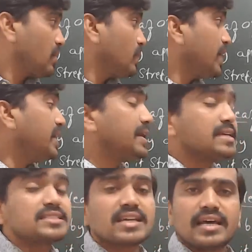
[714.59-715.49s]
When it
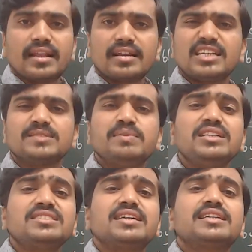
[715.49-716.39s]
is colorless
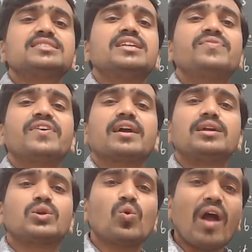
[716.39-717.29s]
means it is
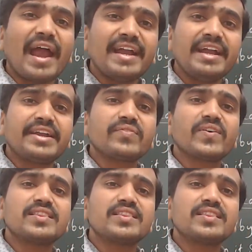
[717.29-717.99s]
difficult to identify